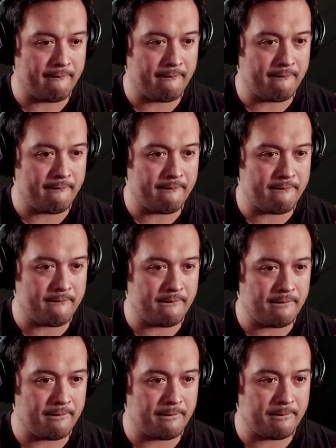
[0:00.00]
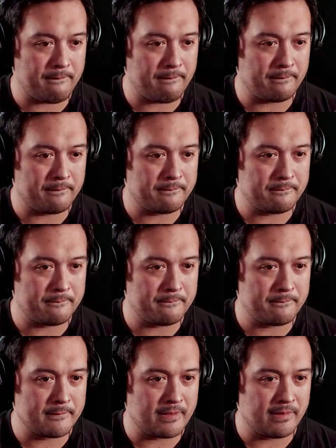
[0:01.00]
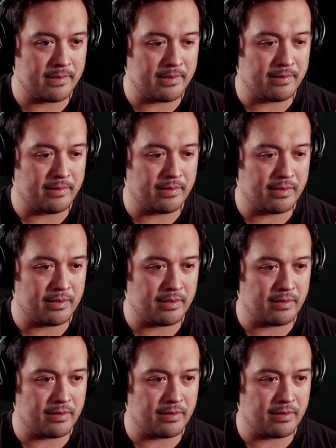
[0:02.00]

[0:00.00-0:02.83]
[no speech]